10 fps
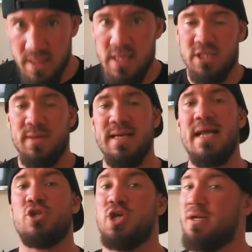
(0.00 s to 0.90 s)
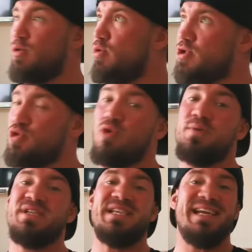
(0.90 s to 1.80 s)
So in a nutshell, or
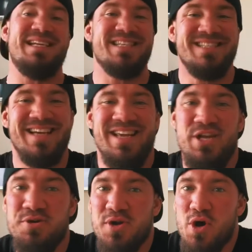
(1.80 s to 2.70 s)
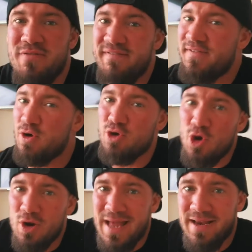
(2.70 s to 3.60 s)
strawberry seed, you can overfill
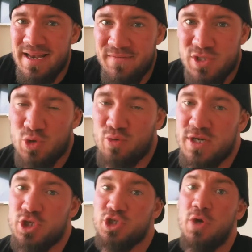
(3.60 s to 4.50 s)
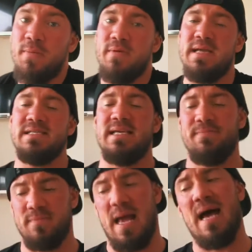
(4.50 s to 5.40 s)
your liver storage super
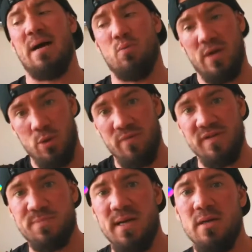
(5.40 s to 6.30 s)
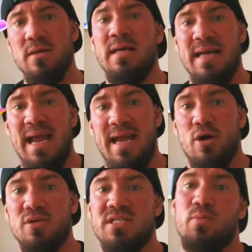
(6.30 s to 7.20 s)
easy. When you overspill, it
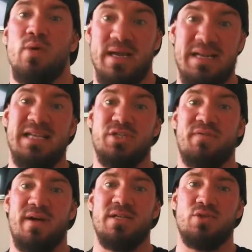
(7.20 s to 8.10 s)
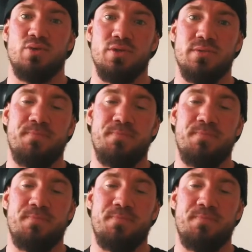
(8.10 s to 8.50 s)
goes somewhere and it's your fat stores.